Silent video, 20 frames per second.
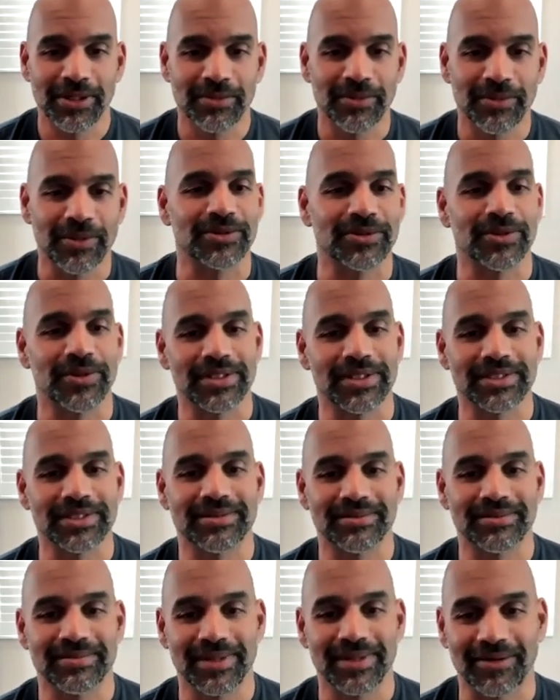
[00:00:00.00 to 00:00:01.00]
but there's only
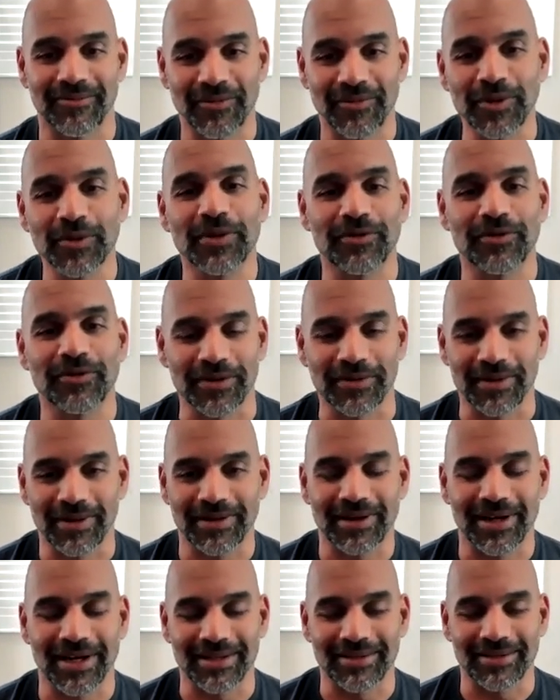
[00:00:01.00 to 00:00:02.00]
a few different
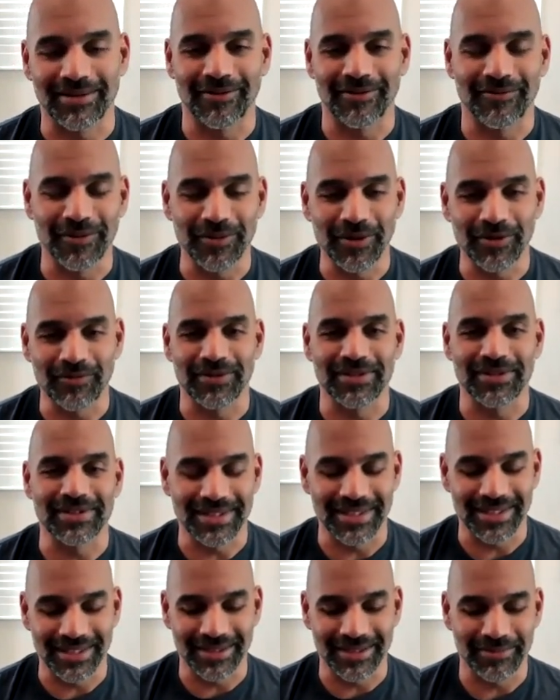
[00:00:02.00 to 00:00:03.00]
a few different
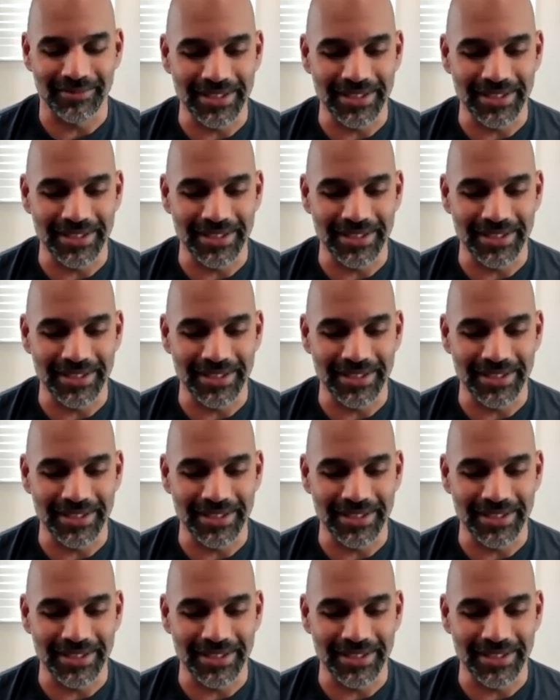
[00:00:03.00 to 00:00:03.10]
uh,